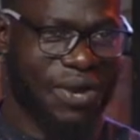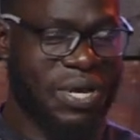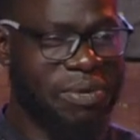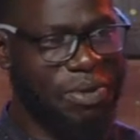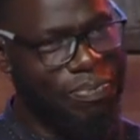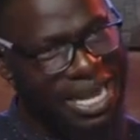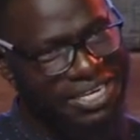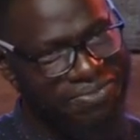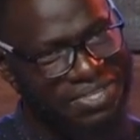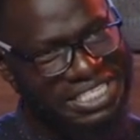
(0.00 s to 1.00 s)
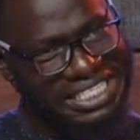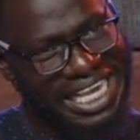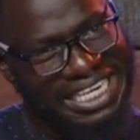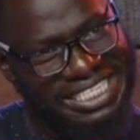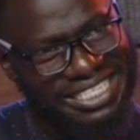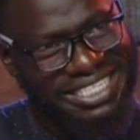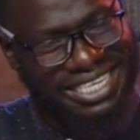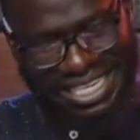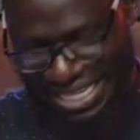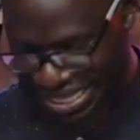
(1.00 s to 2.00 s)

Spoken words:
I want to be part of this sect,